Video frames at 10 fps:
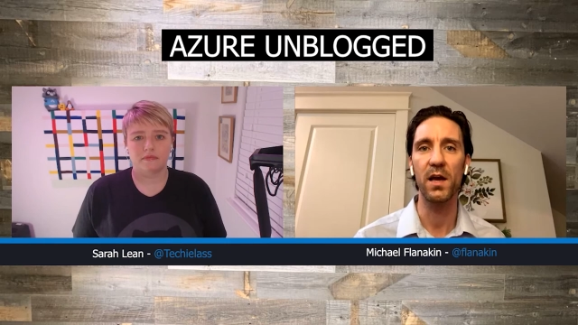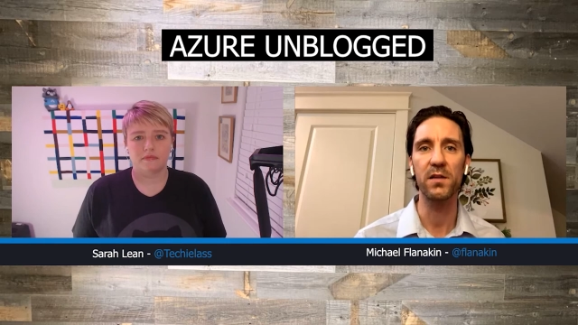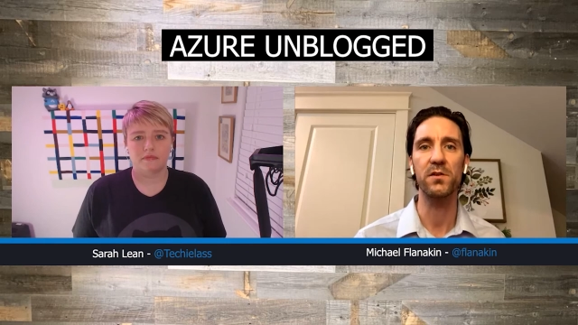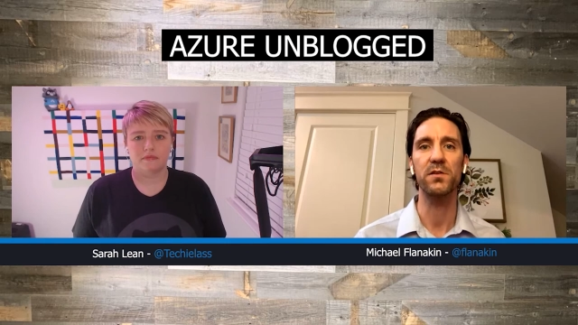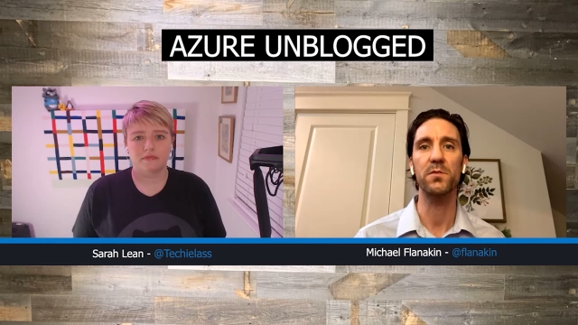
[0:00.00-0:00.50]

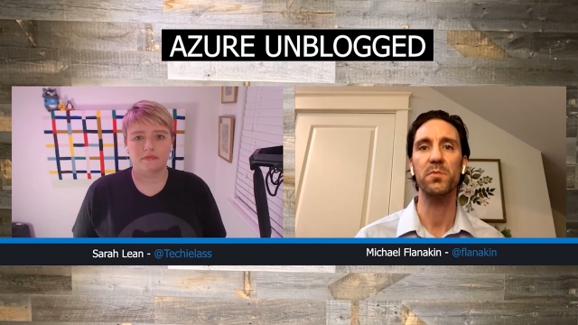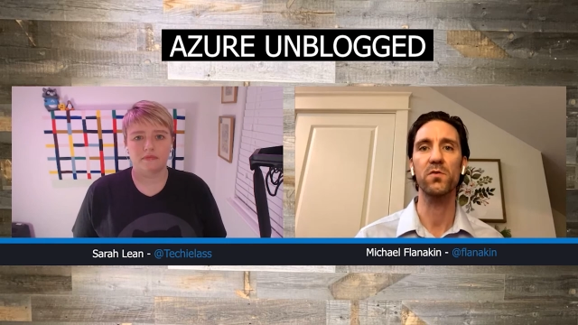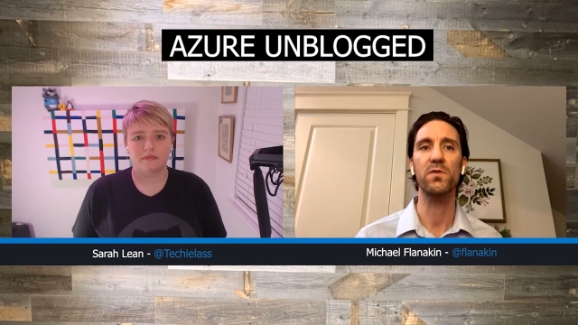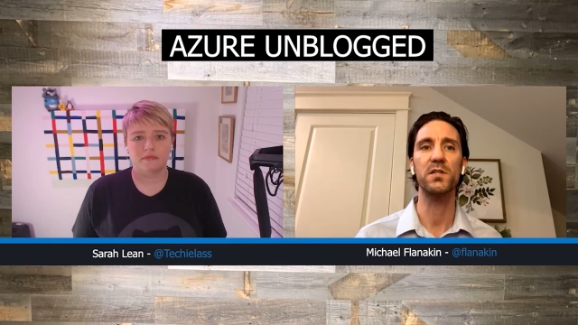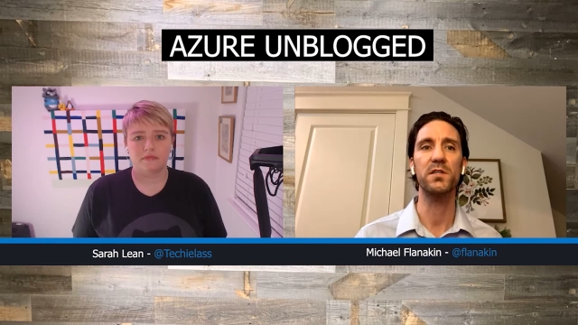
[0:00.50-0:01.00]
Speaker 1: connector to
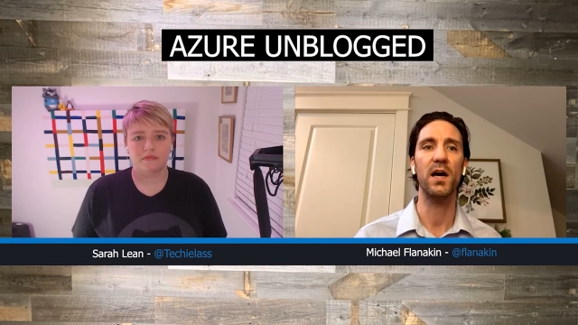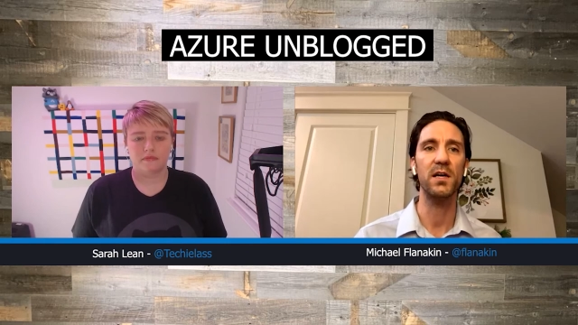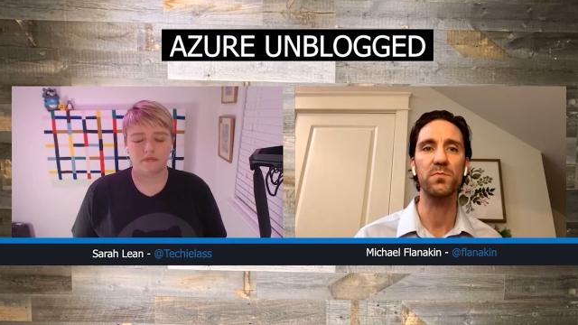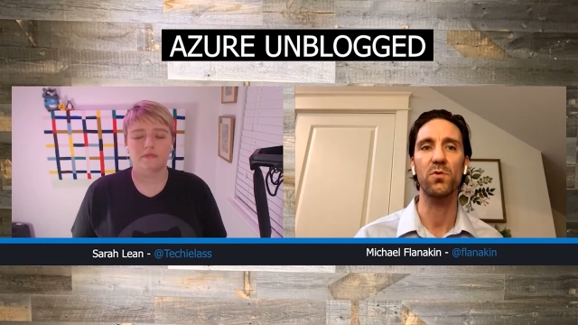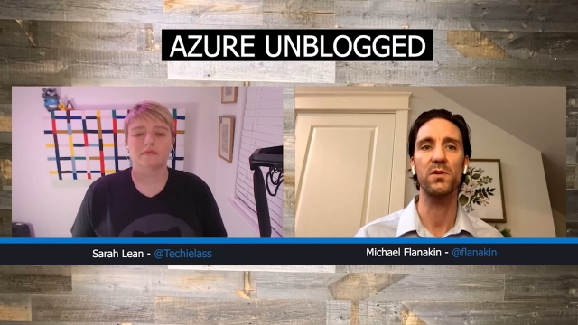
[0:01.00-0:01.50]
build rich
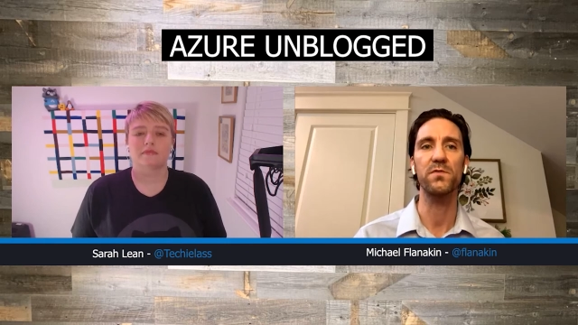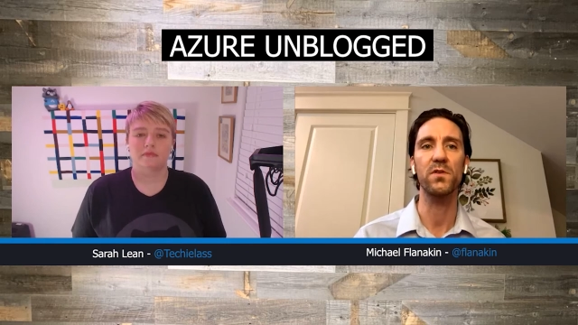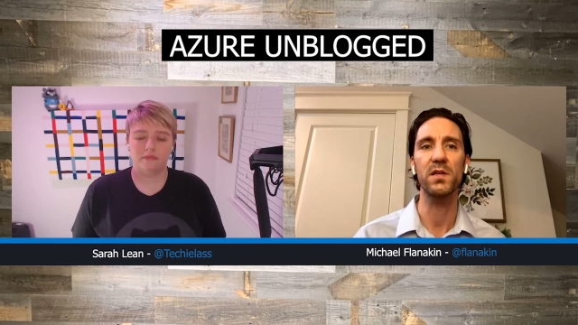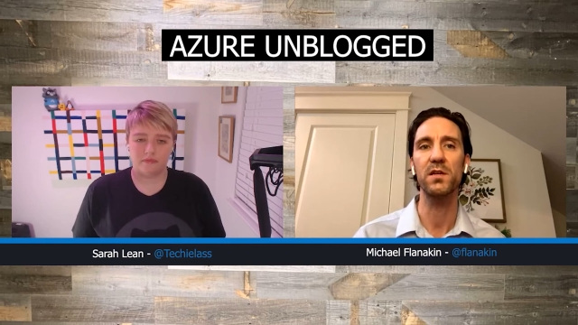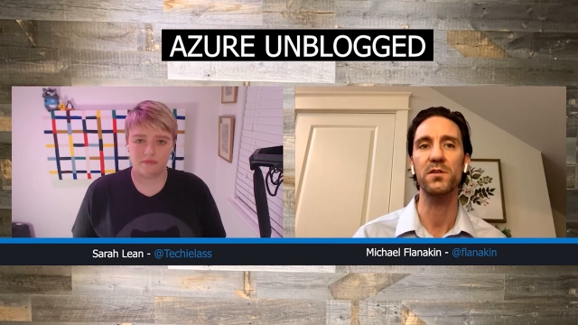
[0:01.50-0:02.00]

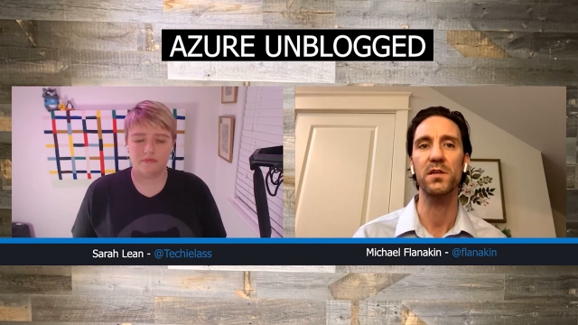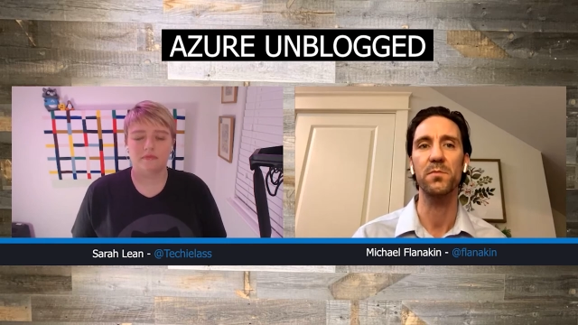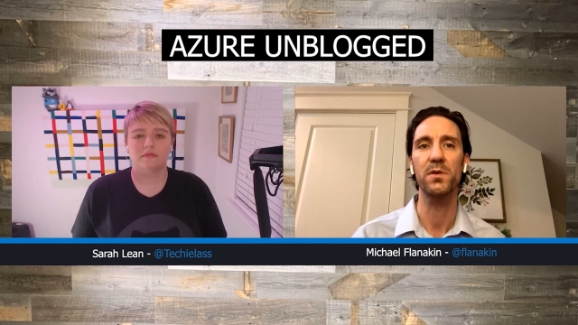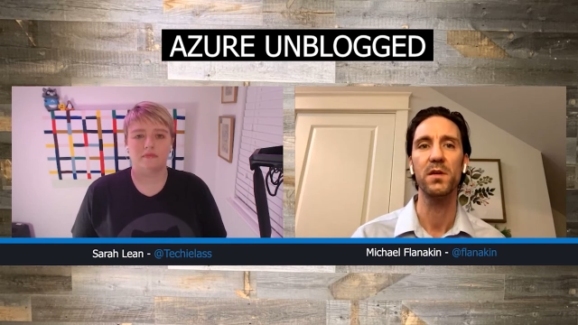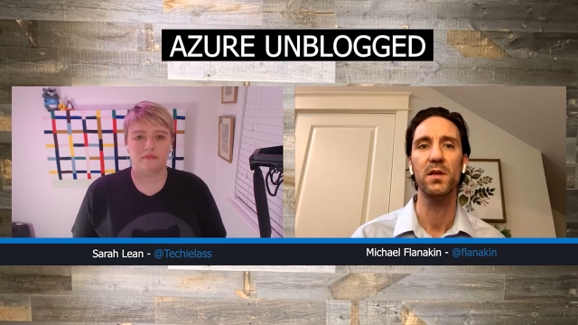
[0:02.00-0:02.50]
dashboards for
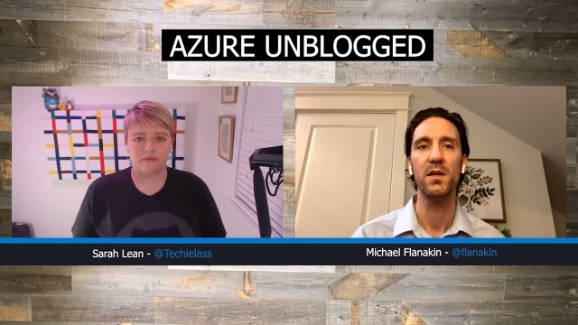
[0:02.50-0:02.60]
leadership.